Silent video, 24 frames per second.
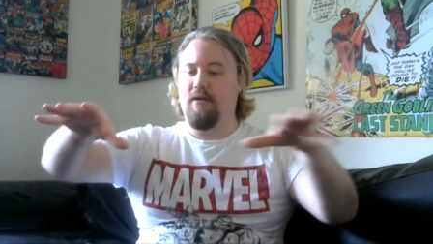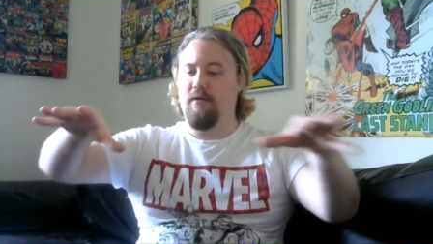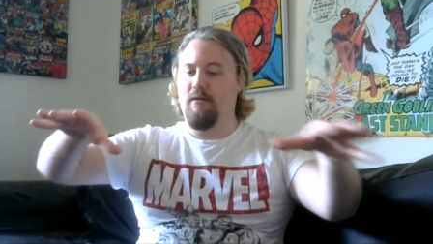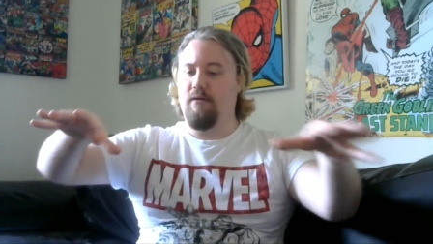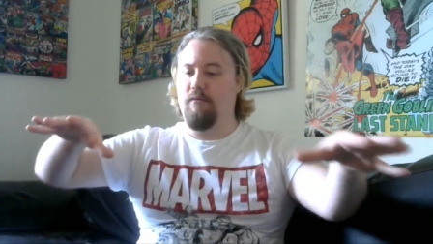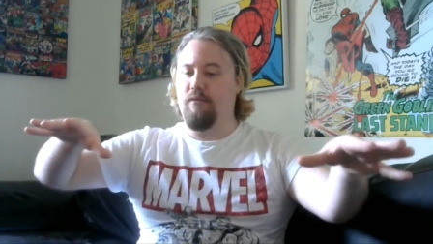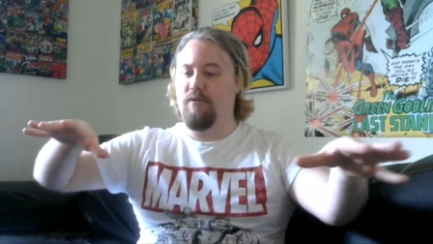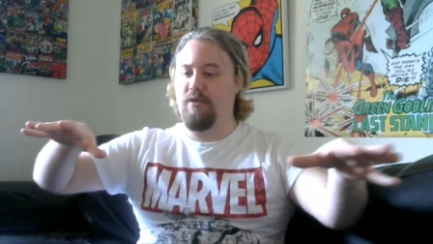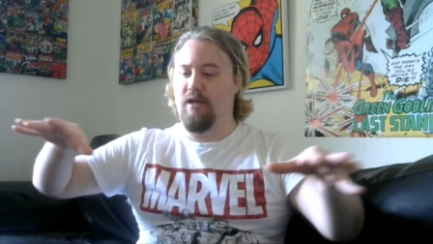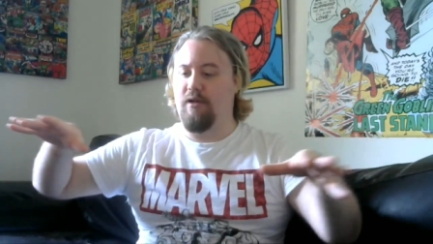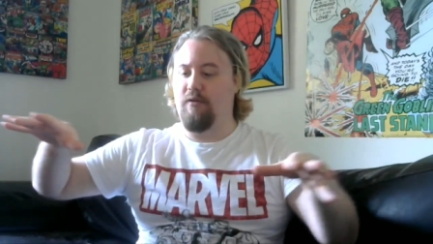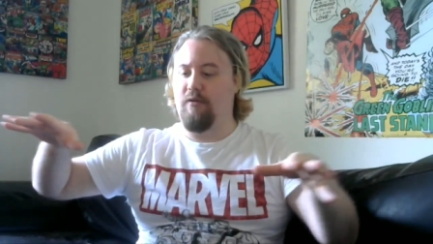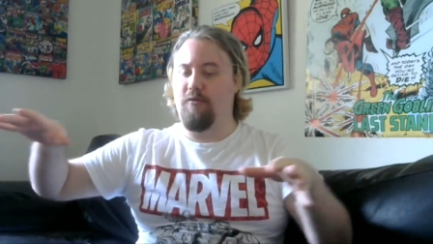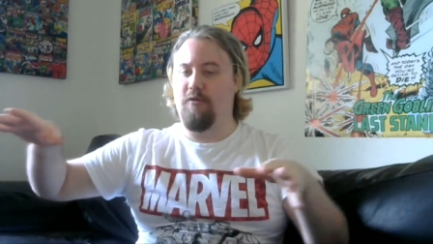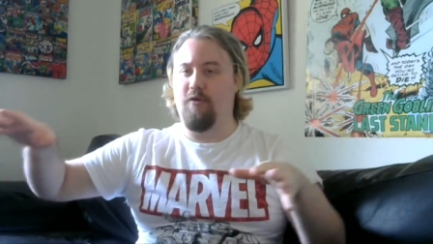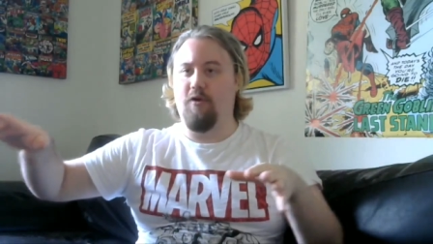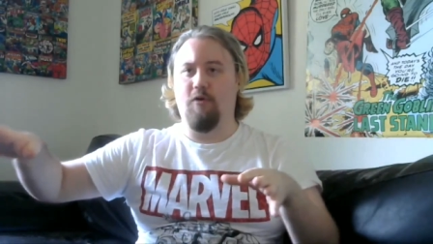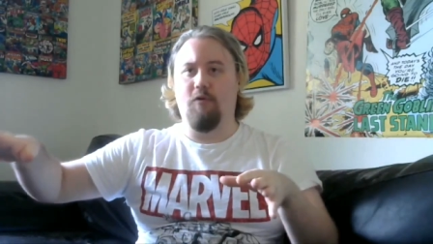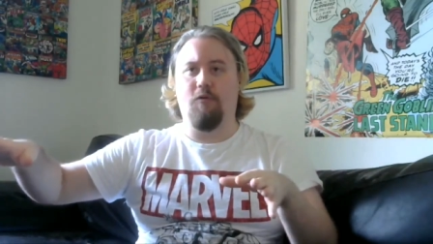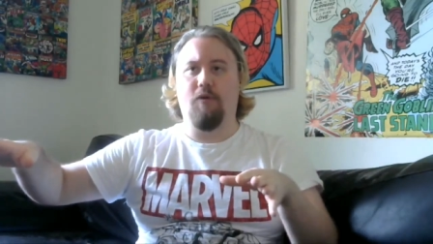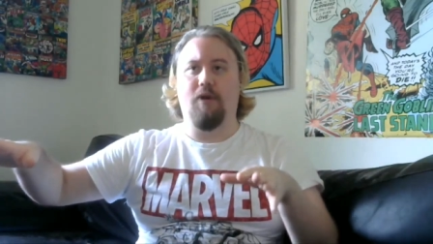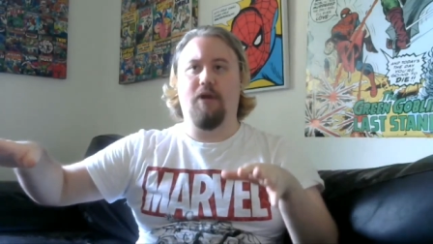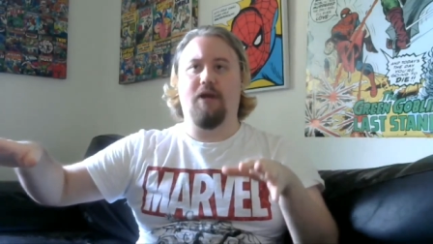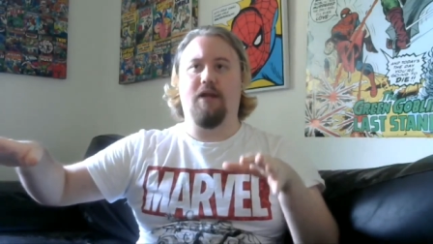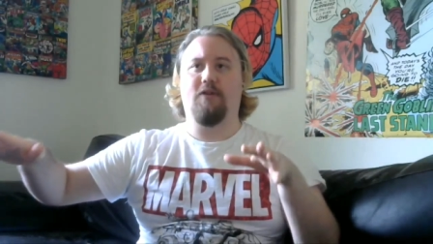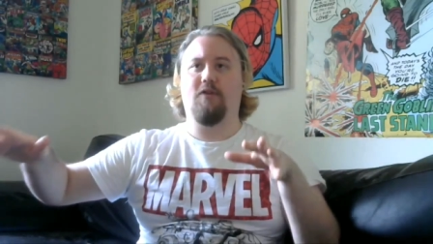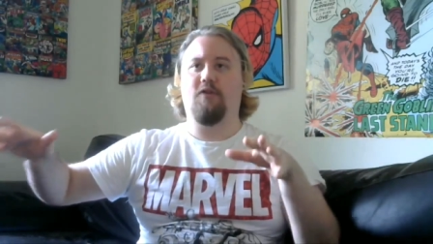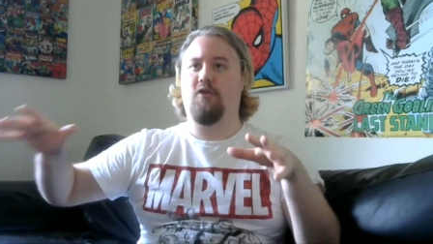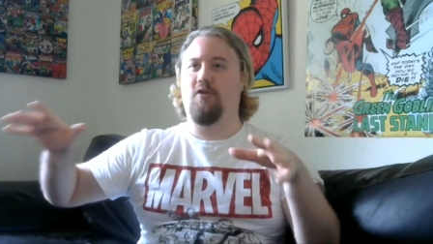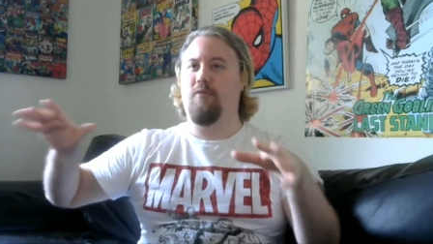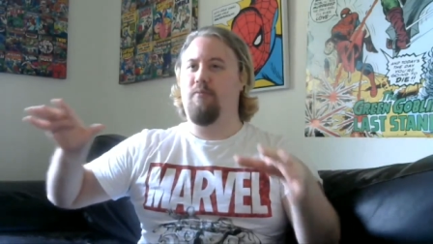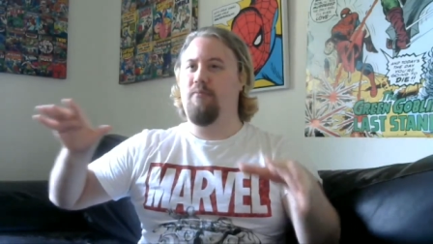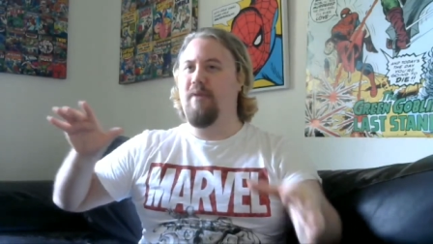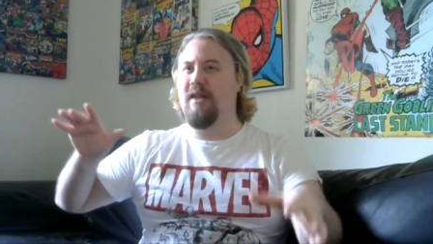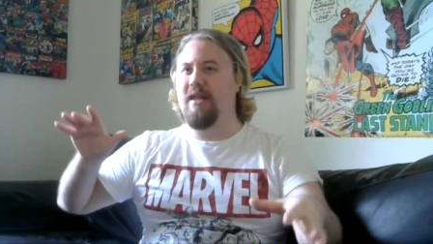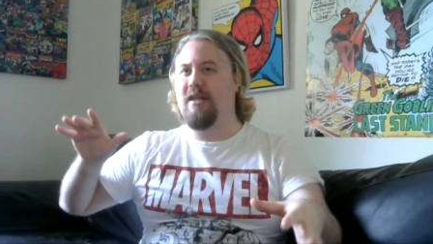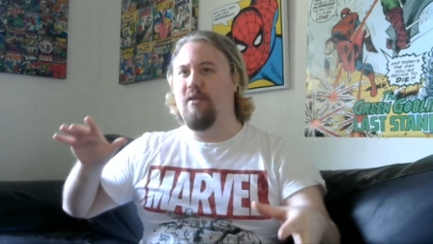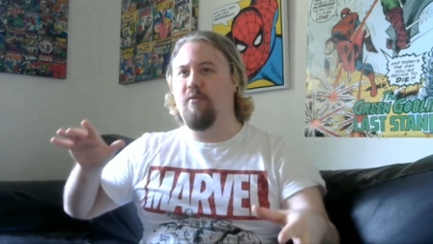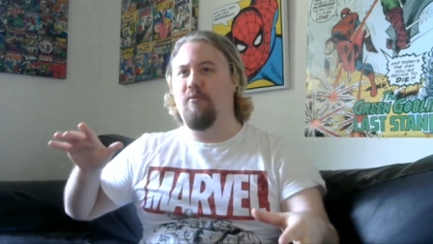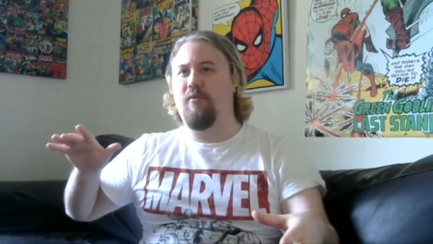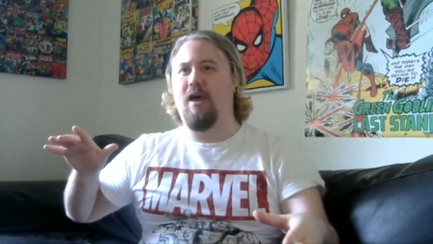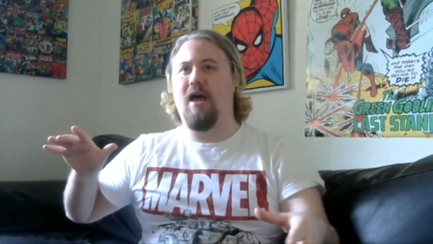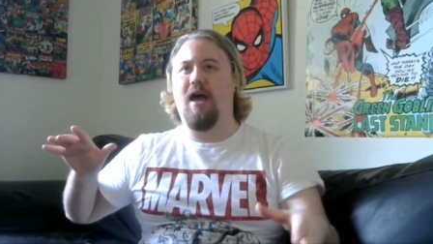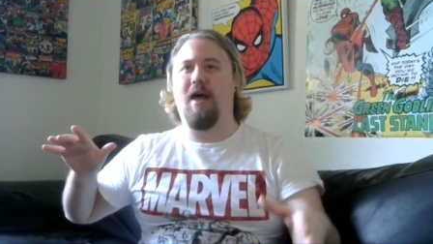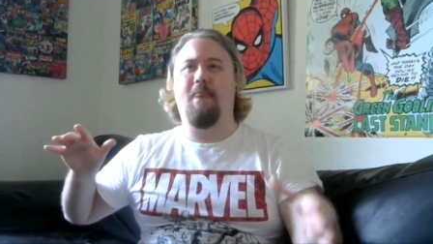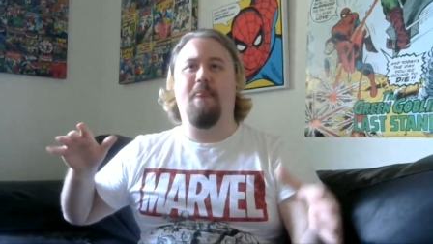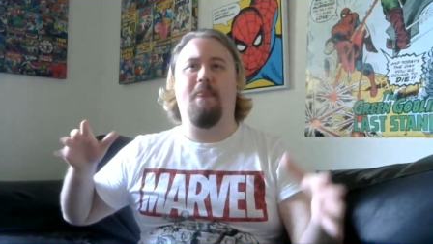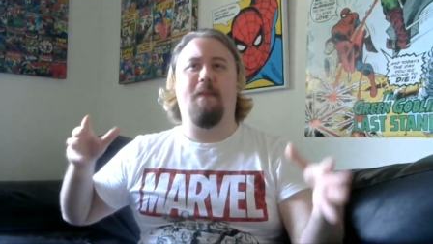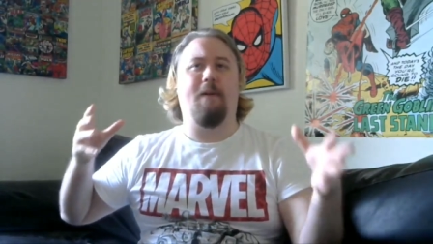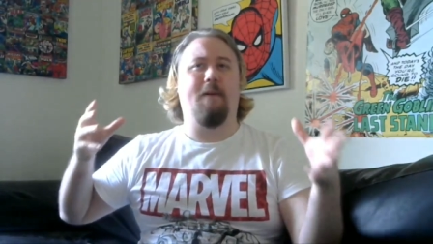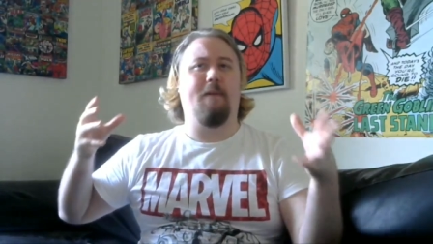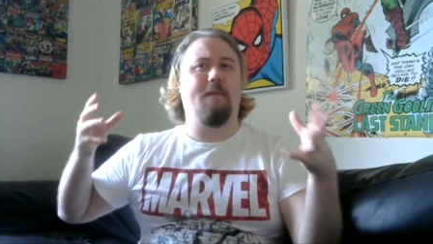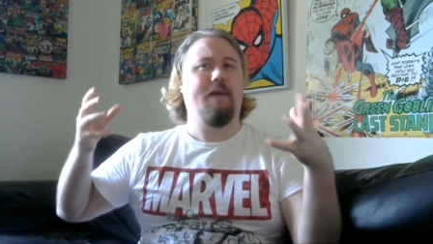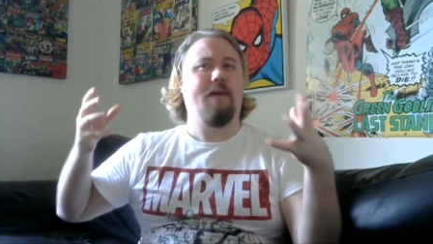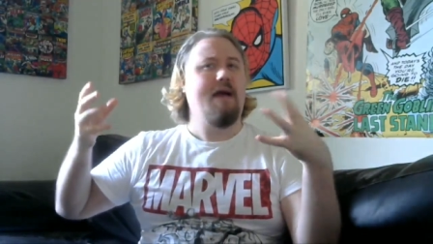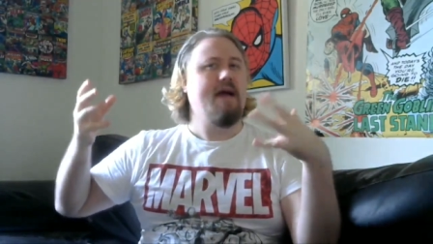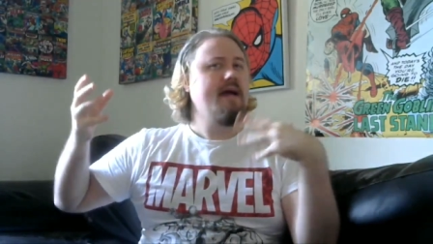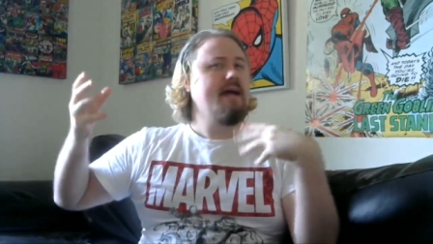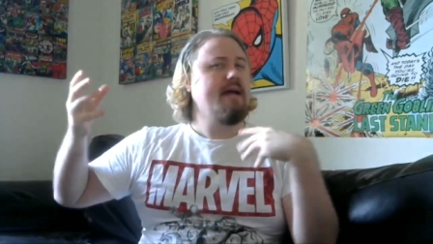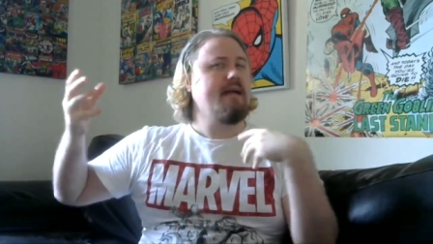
without knowing. It's completely random.